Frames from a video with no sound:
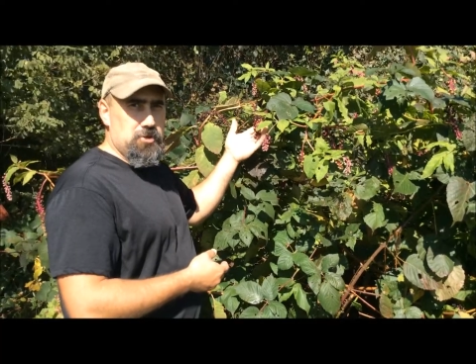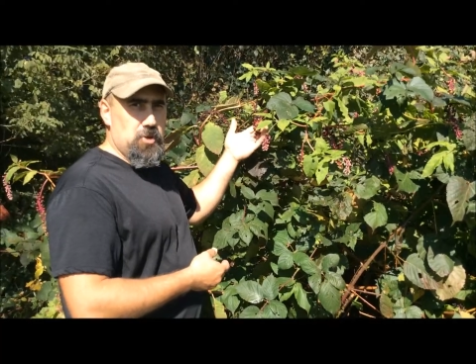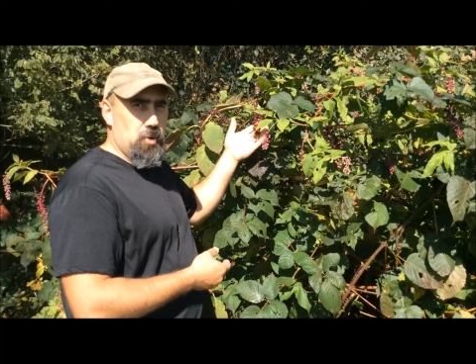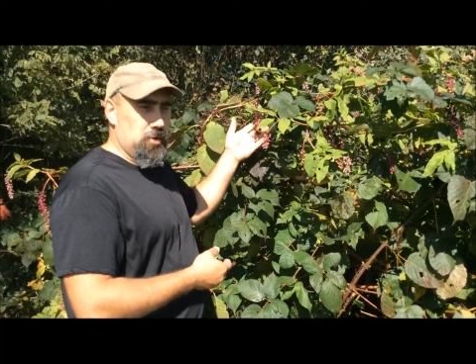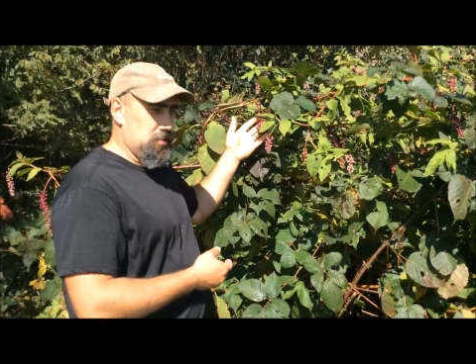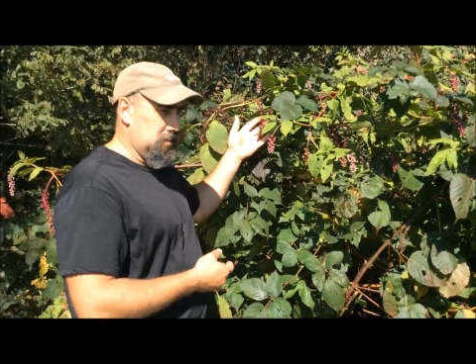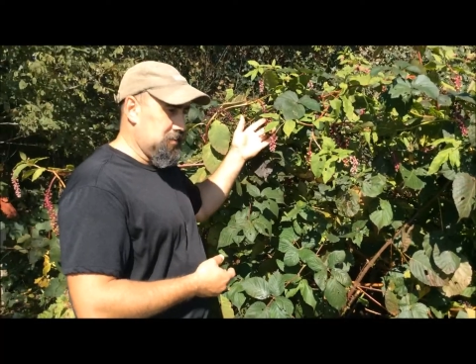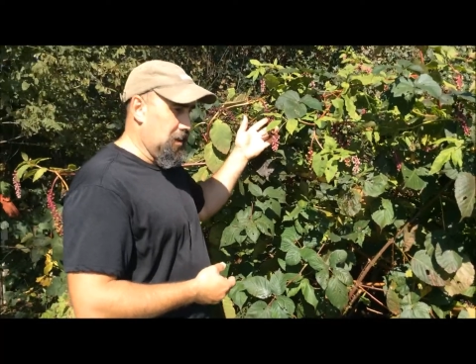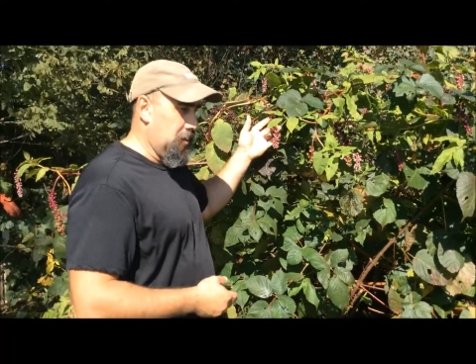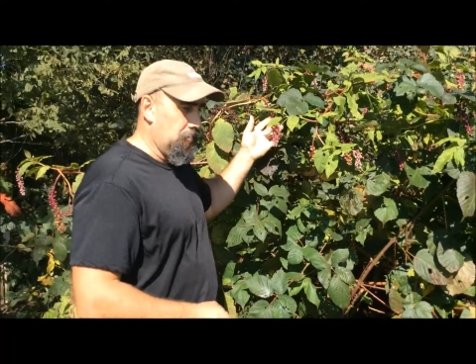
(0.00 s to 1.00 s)
and matures.
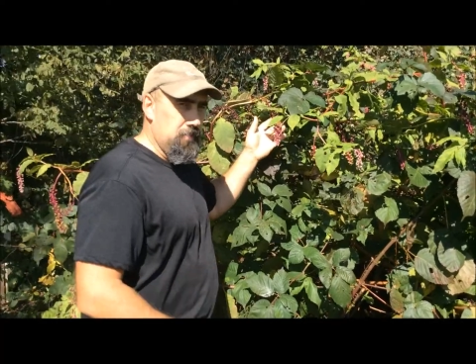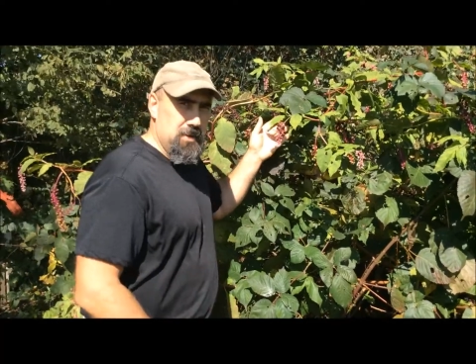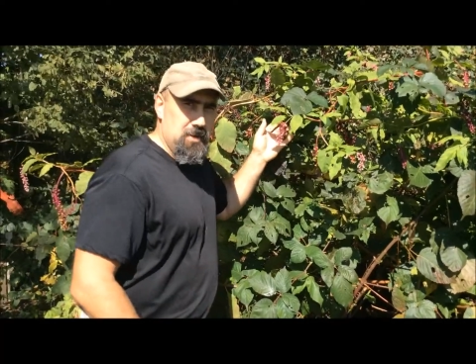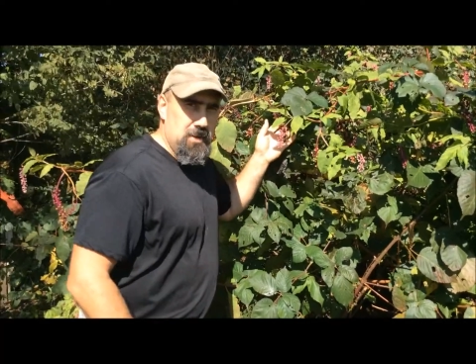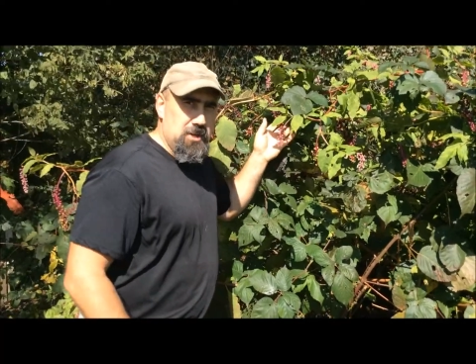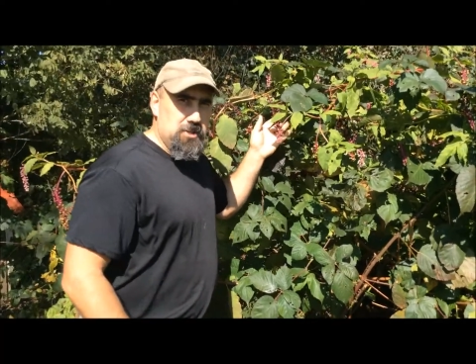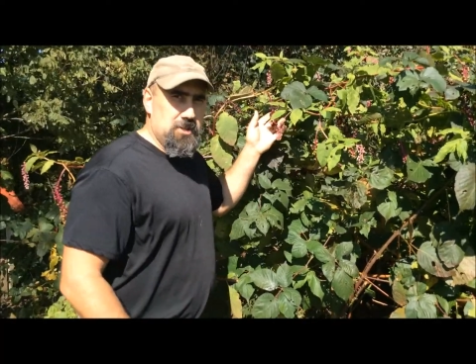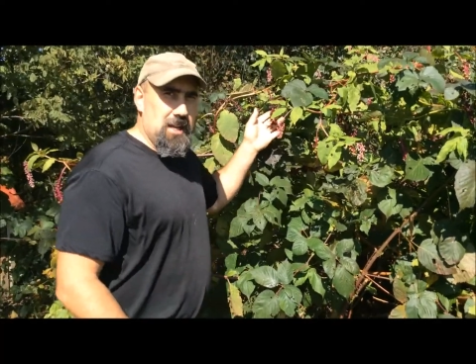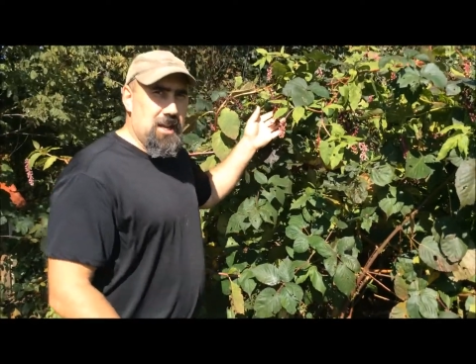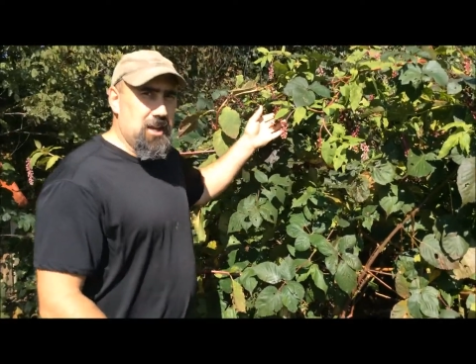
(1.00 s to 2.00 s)
So
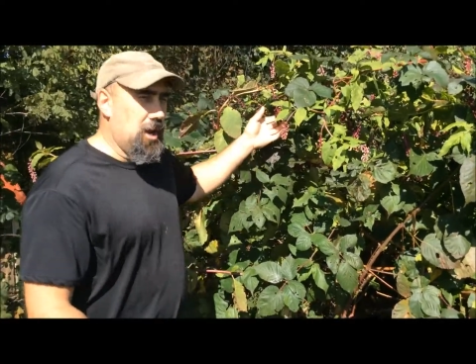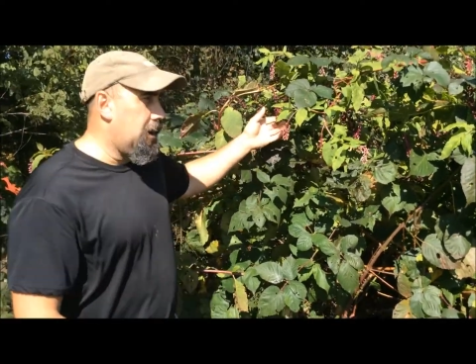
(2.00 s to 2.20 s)
just letting you